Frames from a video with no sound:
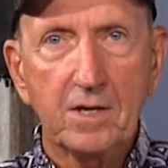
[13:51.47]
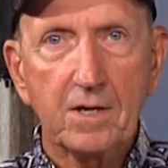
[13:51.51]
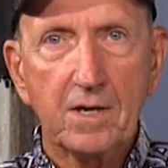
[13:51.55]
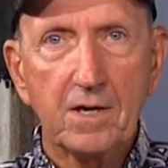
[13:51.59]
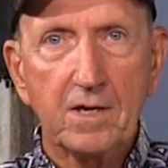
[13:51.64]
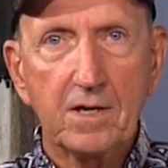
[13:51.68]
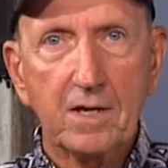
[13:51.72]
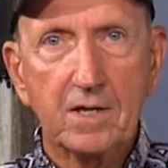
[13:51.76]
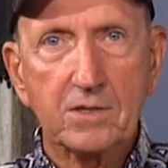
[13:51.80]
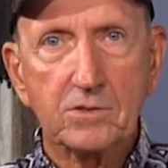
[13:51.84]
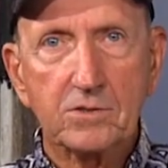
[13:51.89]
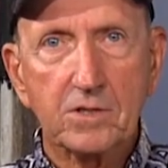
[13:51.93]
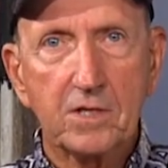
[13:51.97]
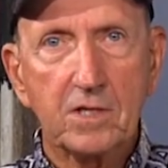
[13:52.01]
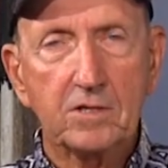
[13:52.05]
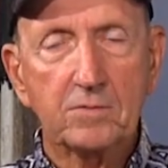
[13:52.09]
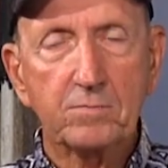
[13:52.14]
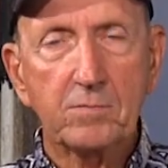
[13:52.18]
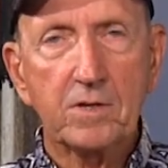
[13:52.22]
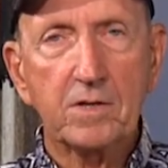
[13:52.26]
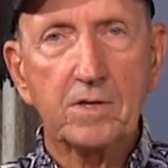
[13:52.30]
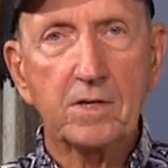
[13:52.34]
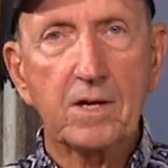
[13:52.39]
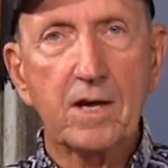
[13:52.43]
And like I say, it's
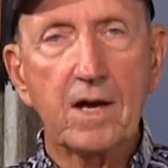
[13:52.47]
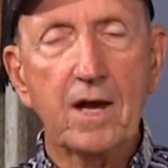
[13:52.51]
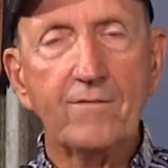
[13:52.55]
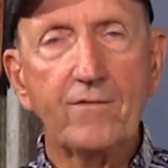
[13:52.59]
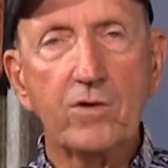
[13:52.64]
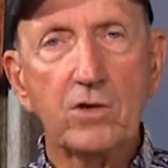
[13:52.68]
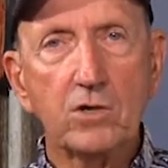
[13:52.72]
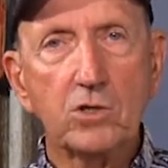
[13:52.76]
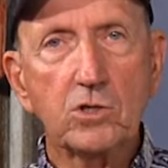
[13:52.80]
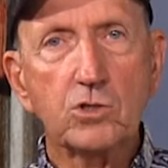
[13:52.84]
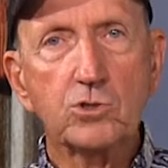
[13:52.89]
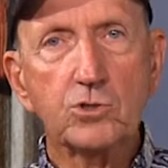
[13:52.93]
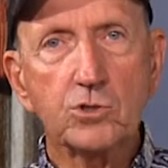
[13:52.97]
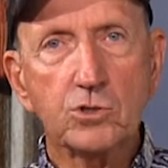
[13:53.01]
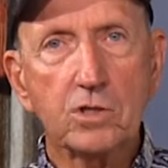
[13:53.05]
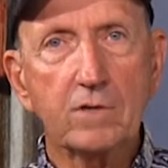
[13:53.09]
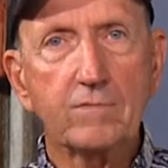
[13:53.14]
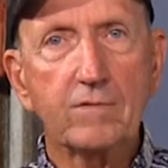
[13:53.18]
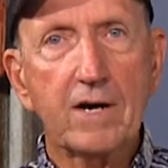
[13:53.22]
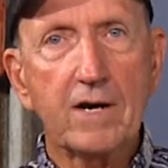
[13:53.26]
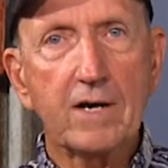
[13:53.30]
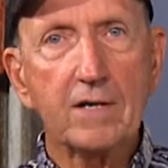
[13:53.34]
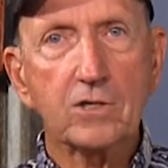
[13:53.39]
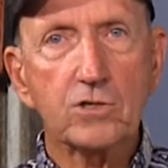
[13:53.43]
been an evolution
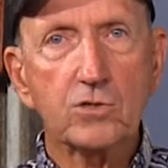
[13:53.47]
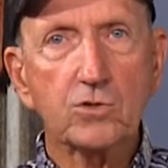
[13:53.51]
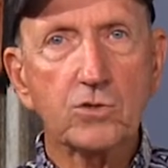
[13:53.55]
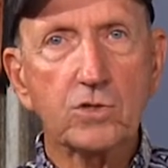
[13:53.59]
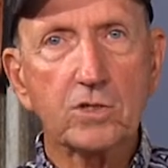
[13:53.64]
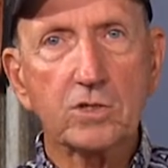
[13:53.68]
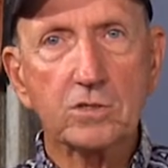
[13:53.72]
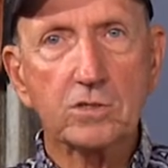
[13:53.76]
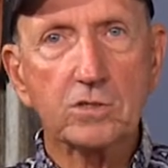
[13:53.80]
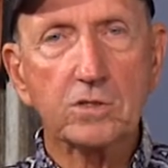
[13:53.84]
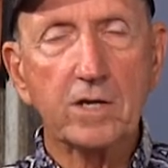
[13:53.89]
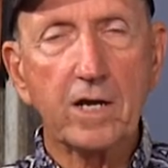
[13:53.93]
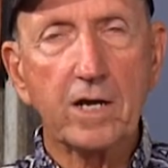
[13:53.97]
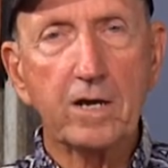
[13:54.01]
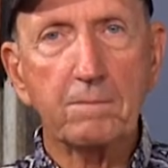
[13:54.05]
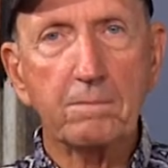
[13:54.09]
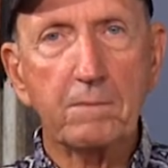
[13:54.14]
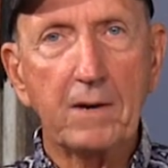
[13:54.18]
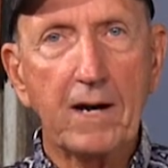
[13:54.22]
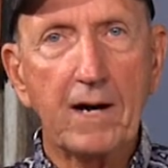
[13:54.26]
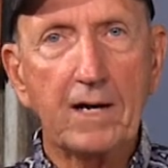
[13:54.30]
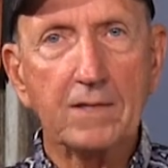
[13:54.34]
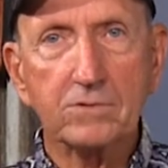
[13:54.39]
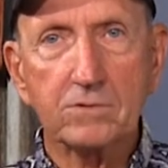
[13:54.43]
of how to treat snake
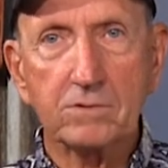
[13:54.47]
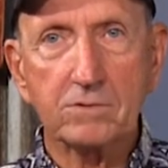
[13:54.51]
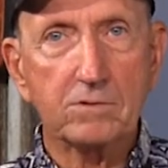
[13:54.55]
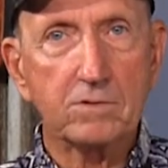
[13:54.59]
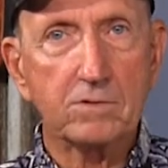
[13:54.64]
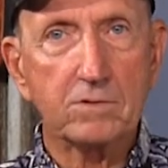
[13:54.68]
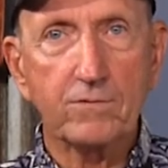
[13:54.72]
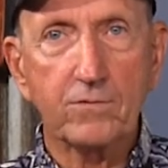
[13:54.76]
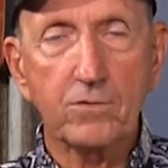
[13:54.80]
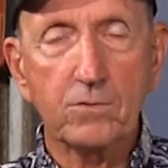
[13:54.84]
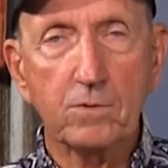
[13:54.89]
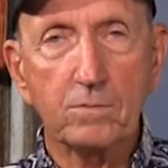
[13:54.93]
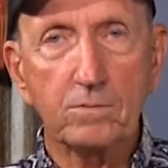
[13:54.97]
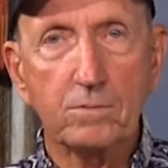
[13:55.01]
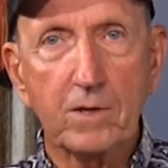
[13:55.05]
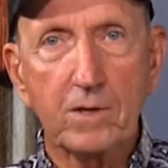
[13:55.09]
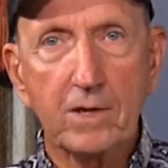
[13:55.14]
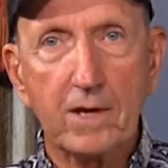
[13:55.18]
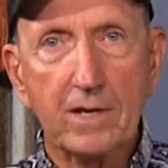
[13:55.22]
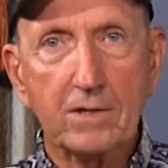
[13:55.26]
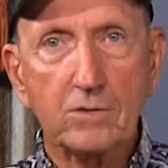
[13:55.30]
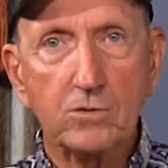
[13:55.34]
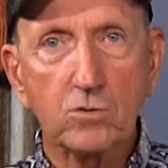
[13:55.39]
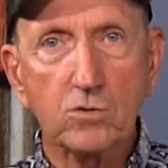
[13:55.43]
bites. And if you're
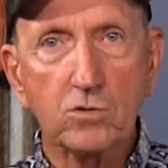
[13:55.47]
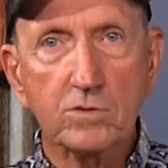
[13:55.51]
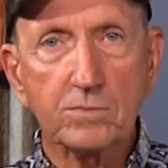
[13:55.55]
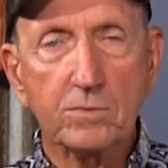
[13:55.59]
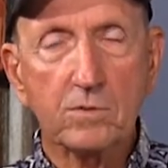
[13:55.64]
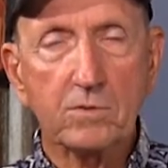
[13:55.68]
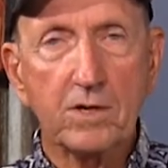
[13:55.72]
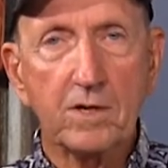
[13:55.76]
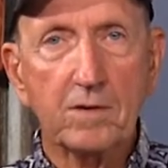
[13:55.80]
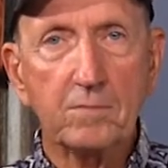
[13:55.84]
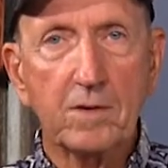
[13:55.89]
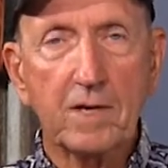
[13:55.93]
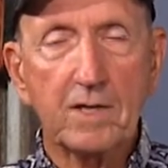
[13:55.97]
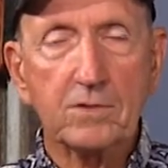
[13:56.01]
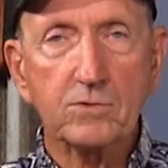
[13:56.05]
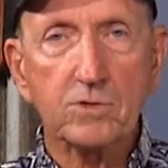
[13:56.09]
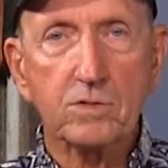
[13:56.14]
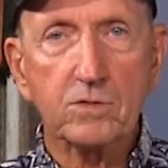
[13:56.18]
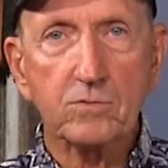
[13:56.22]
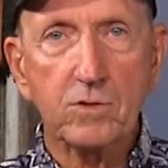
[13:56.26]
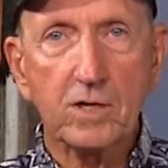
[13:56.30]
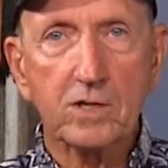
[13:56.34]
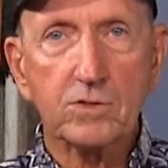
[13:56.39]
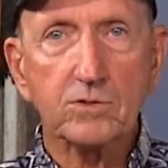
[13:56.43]
outdoorsman around my
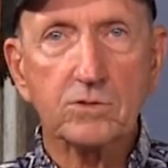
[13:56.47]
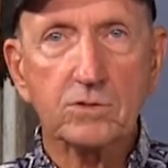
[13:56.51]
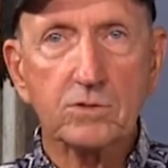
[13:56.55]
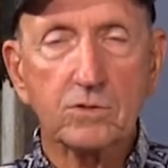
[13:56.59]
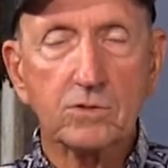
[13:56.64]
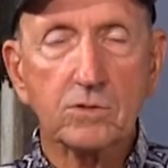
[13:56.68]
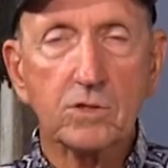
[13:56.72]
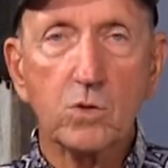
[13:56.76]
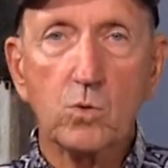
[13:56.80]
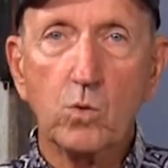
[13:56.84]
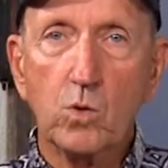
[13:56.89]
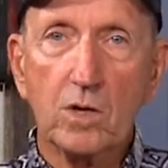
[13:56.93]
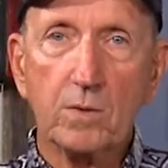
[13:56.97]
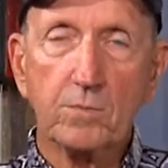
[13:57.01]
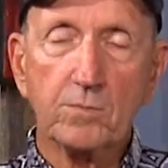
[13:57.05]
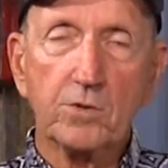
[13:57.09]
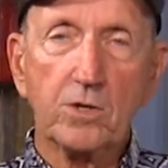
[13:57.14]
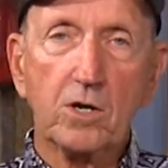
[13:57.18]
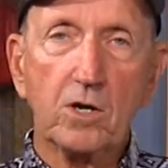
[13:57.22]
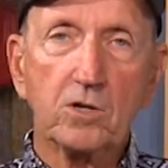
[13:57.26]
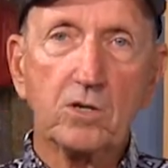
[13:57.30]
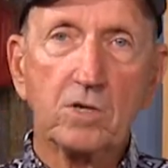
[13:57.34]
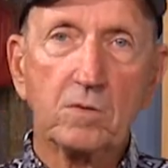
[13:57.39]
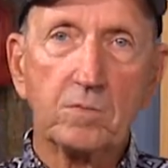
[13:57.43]
generation, you know what I'm
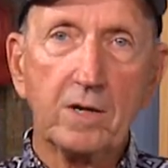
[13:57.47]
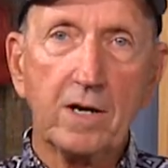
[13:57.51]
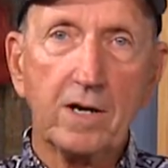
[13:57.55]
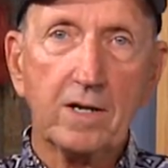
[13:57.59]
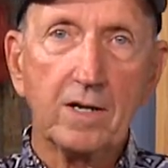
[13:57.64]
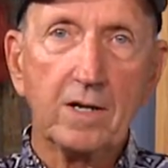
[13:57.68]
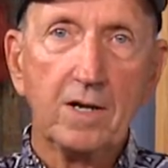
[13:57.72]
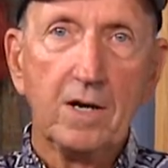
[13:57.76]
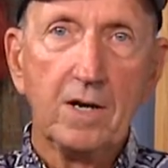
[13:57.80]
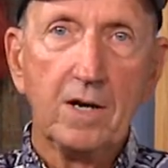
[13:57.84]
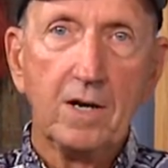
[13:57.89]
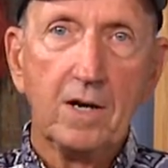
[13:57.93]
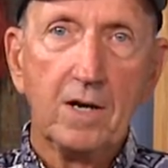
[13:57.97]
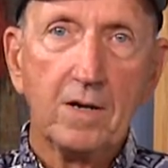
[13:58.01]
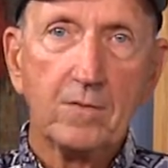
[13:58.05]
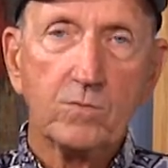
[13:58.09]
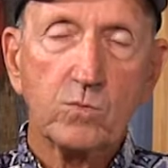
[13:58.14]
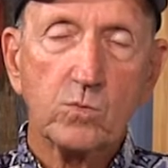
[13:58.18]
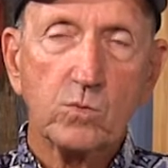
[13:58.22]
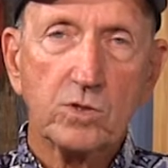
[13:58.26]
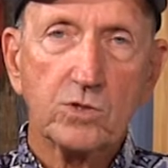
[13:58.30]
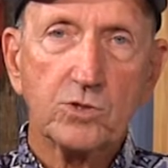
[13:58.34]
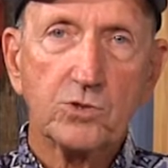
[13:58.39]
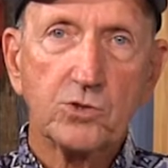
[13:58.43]
talking about,
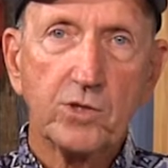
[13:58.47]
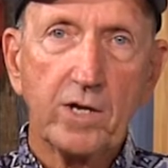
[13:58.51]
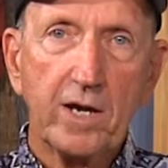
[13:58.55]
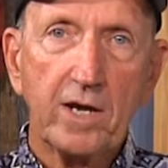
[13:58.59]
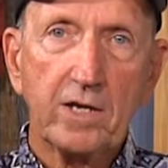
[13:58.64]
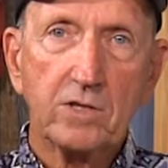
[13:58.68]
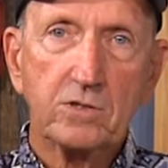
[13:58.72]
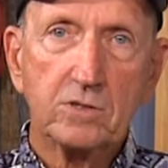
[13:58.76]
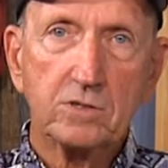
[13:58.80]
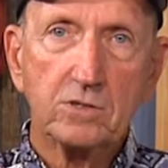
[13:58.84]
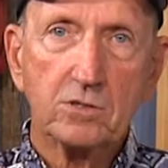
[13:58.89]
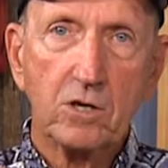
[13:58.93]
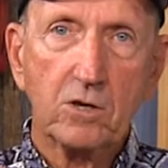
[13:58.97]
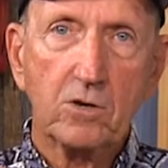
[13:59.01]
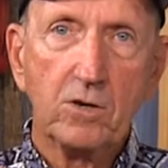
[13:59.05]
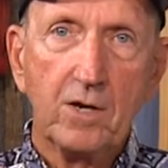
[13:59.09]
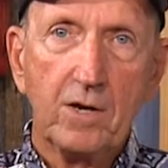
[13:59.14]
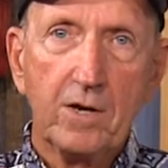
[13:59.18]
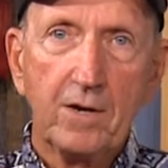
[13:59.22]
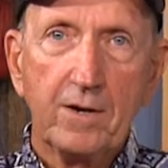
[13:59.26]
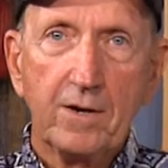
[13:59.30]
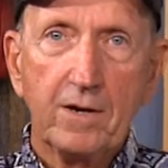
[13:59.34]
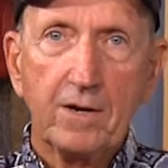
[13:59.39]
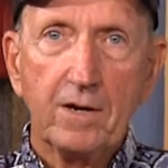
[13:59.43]
where changing. So,
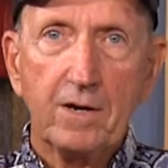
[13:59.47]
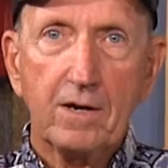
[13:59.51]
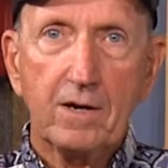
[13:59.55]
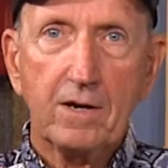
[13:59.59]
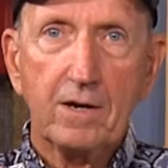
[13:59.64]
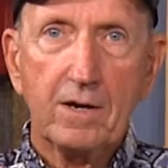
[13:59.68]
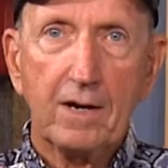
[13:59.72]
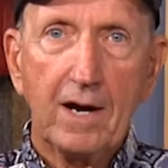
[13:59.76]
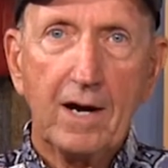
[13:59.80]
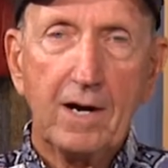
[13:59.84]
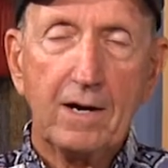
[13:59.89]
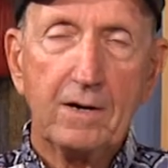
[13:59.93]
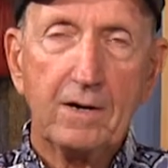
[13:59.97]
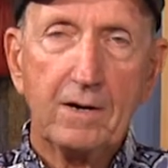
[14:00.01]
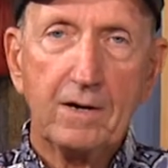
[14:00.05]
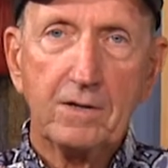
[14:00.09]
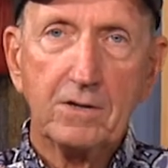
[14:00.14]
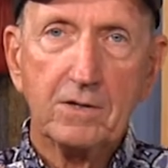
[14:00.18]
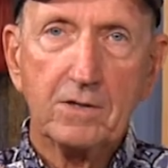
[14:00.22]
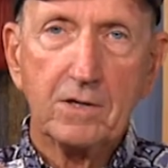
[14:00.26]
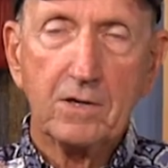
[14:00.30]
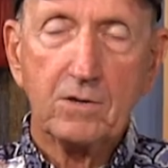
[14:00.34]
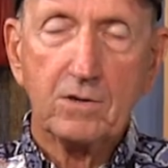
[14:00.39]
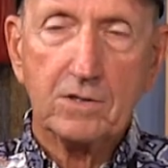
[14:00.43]
uh, I,
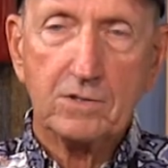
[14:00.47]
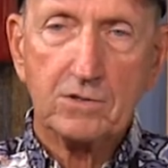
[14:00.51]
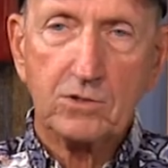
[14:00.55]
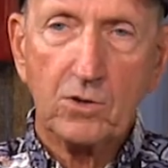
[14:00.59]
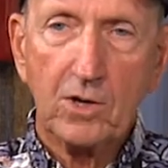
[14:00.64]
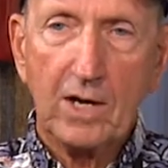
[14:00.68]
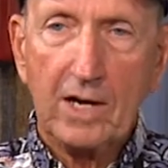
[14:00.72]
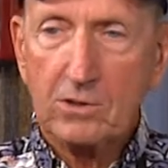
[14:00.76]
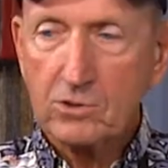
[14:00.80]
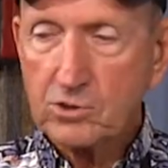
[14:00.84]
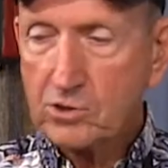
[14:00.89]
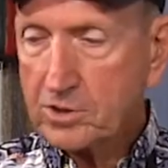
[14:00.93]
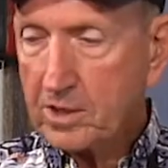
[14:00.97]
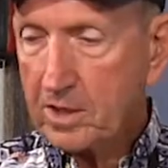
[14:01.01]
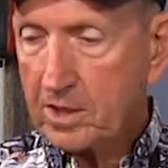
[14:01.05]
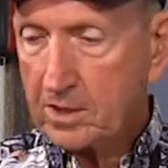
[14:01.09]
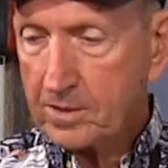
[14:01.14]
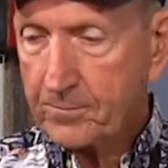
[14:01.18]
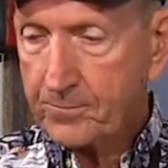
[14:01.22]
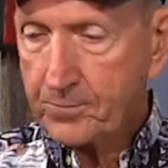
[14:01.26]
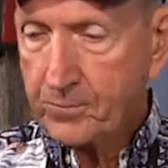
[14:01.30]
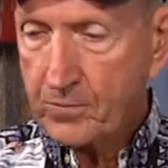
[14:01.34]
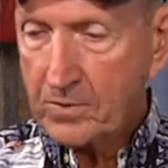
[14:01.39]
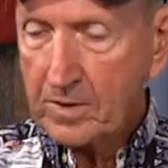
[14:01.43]
you know, so I was
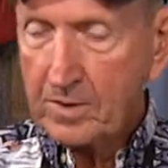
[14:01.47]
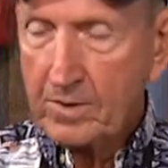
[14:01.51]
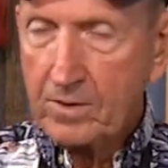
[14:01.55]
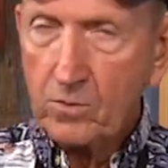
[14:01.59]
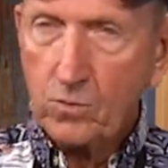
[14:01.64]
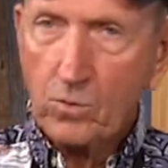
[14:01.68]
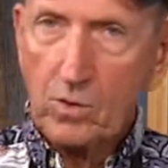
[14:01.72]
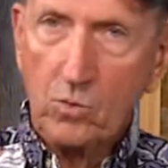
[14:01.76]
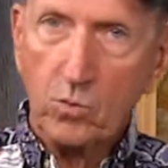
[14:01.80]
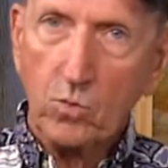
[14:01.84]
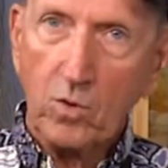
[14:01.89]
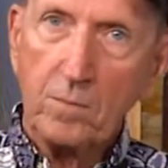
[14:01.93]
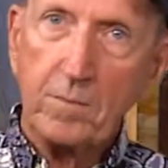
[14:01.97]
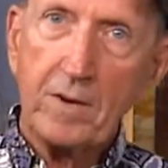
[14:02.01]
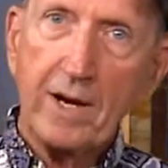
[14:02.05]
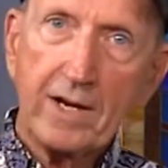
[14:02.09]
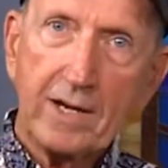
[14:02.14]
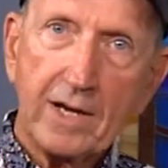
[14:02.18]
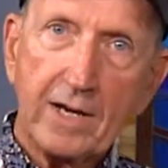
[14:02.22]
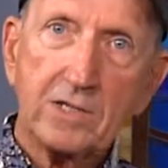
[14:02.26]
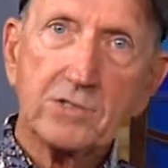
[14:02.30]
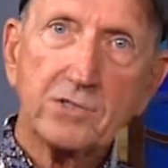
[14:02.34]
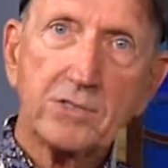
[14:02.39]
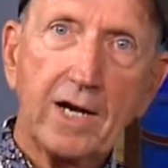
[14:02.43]
thinking when I went
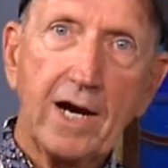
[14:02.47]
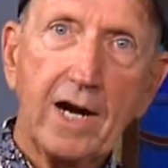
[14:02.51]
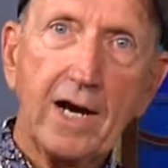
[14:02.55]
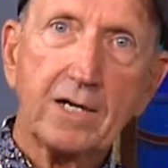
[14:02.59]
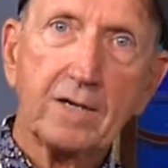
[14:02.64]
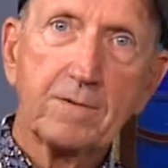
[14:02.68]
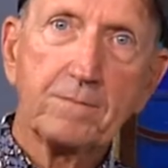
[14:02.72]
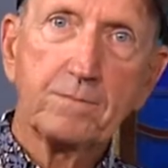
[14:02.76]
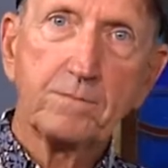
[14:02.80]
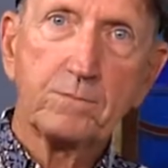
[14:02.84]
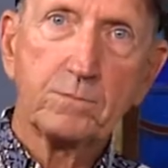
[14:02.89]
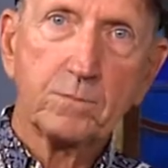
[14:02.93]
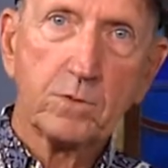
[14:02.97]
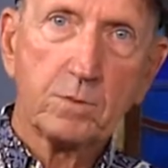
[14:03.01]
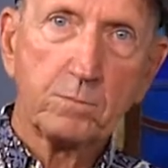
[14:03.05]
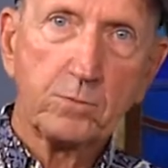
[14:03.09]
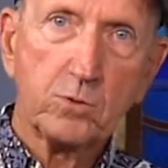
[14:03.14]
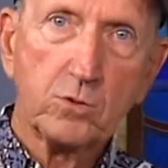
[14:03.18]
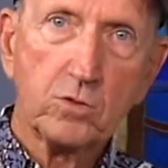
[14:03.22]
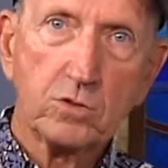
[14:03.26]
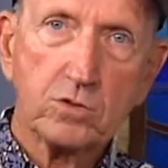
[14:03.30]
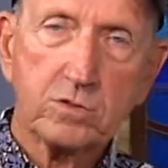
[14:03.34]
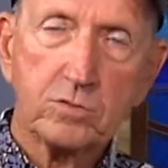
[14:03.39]
back outside to, to pull